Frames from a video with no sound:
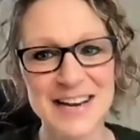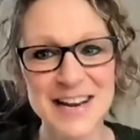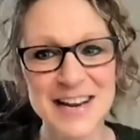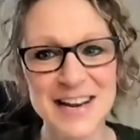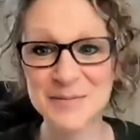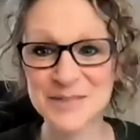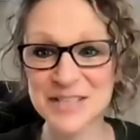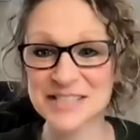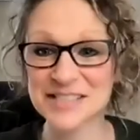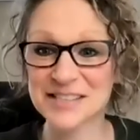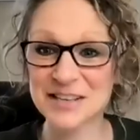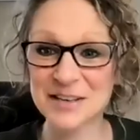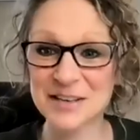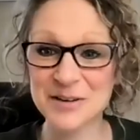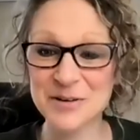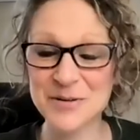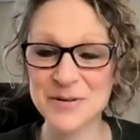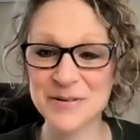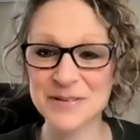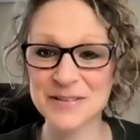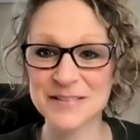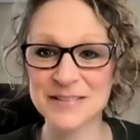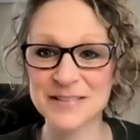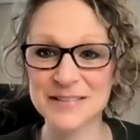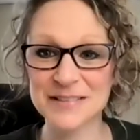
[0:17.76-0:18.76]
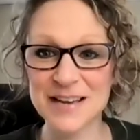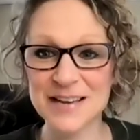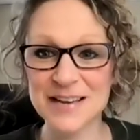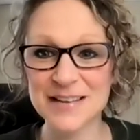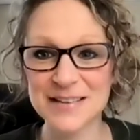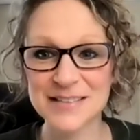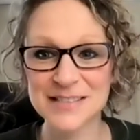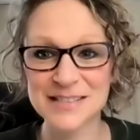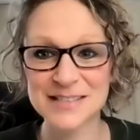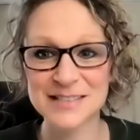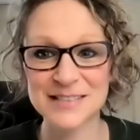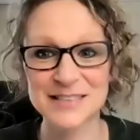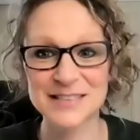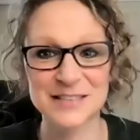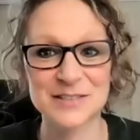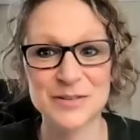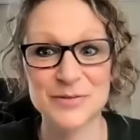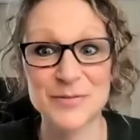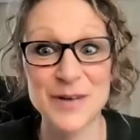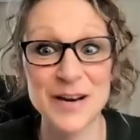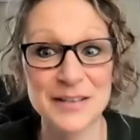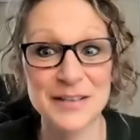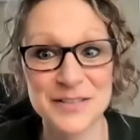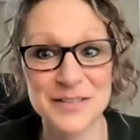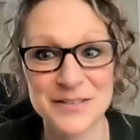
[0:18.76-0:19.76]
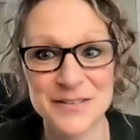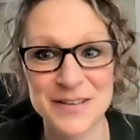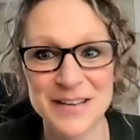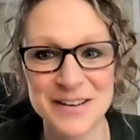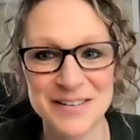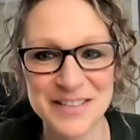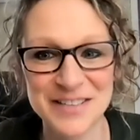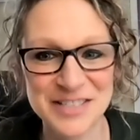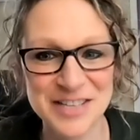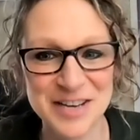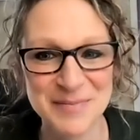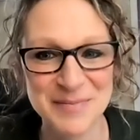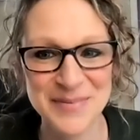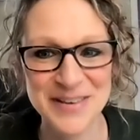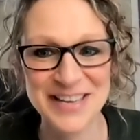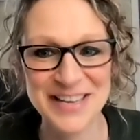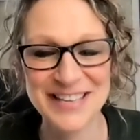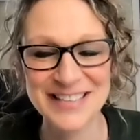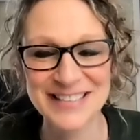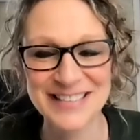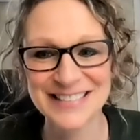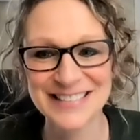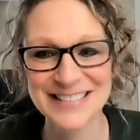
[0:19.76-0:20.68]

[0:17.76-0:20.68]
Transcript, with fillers: I'm Jessica Gordon, director here at Champion.